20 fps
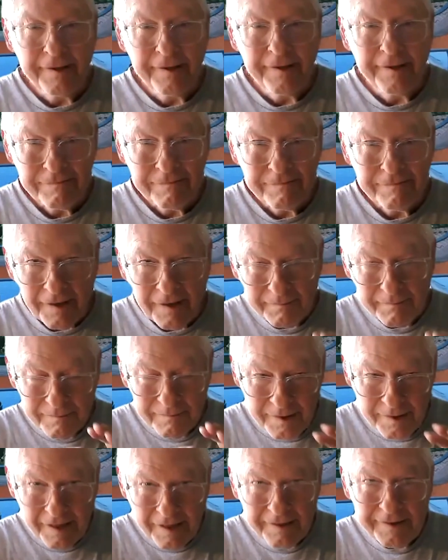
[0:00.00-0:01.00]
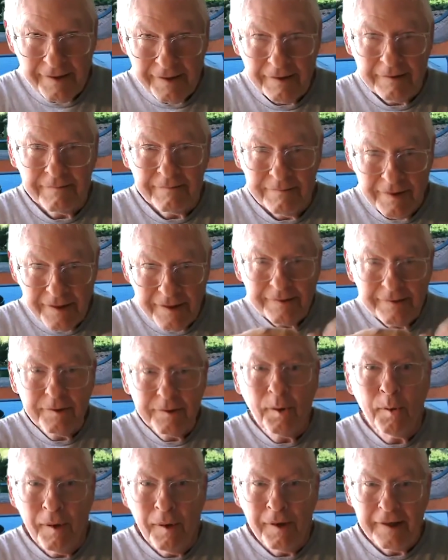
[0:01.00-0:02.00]
it if I, you know, get
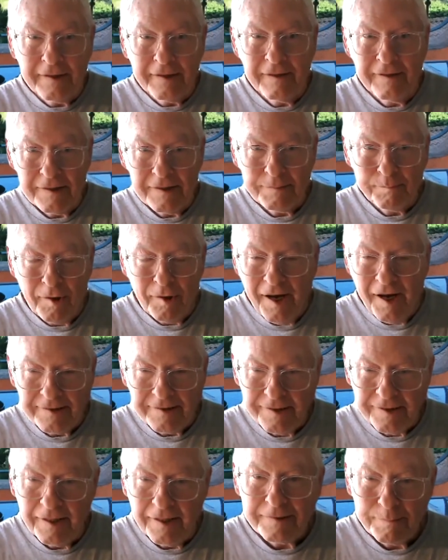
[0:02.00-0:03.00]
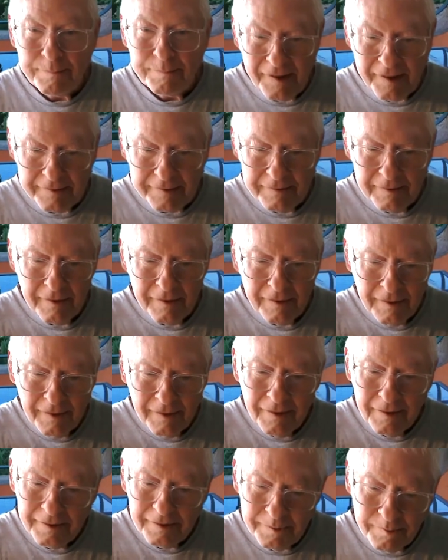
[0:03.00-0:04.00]
going into this process. But
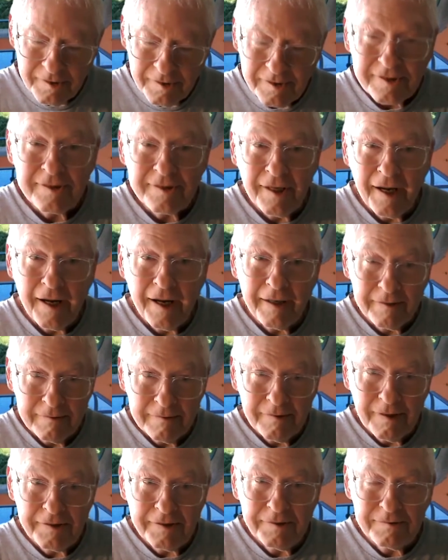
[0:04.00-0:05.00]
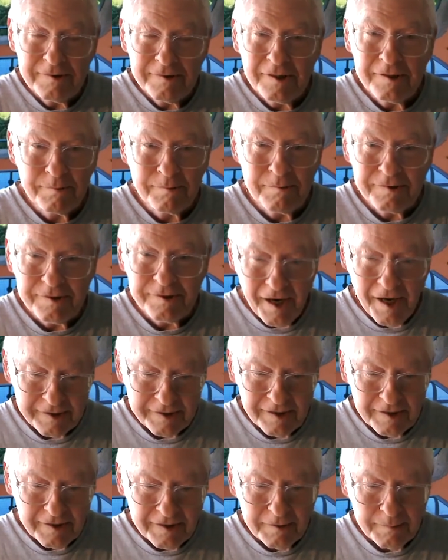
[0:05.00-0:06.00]
you were saying when you just were
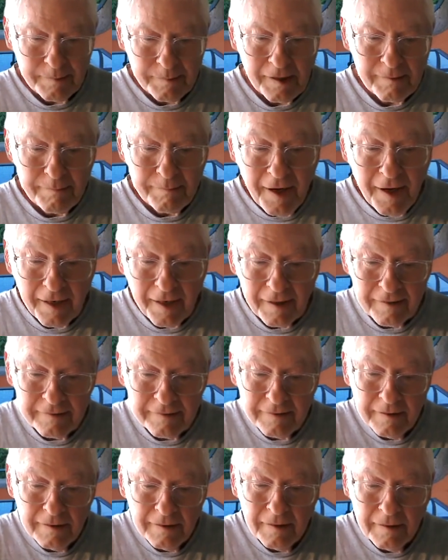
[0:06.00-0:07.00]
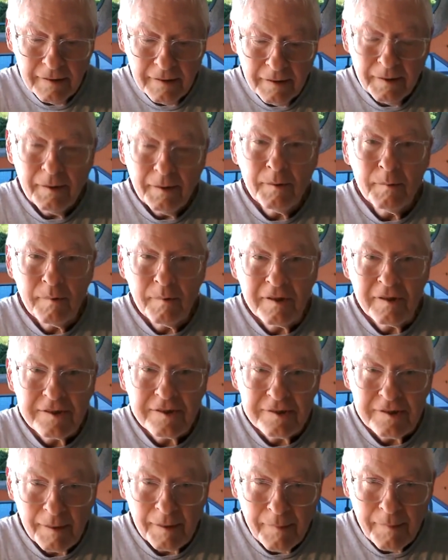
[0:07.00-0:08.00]
talking a little bit about it, when
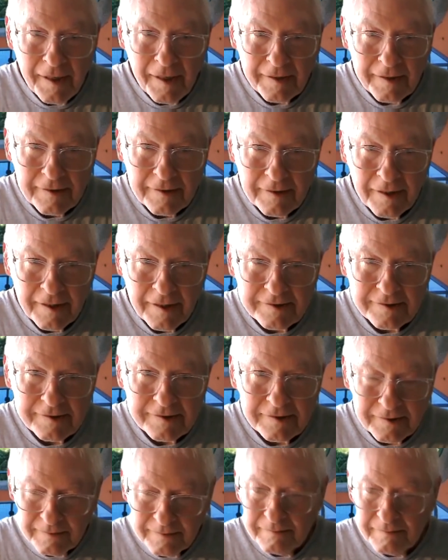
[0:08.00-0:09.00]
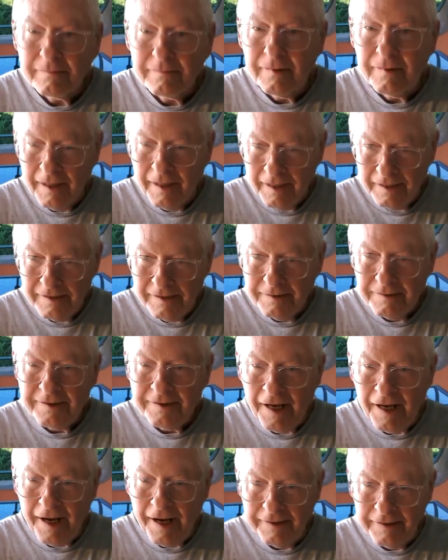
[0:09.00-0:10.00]
somebody clicks on a
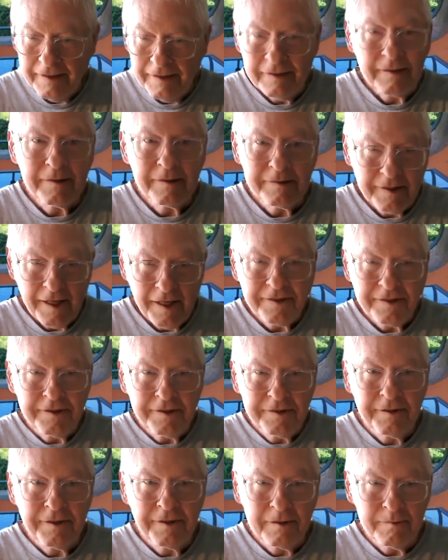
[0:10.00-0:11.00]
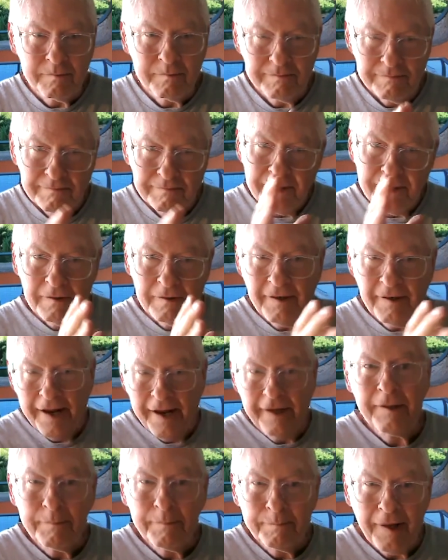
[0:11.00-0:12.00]
site and it takes you to your, your
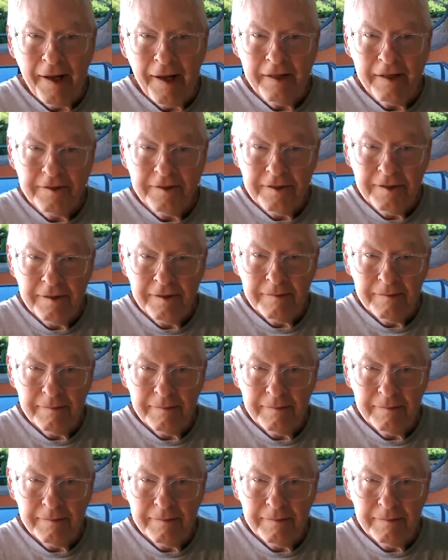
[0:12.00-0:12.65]
landing page,